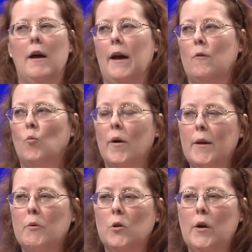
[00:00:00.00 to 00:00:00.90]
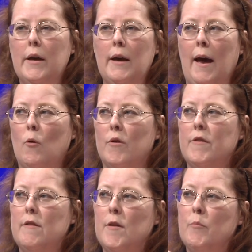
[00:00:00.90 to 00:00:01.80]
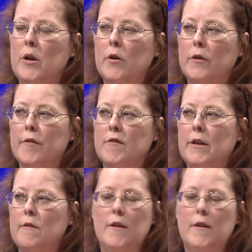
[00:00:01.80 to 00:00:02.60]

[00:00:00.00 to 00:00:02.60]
And what they were looking at was these empirical studies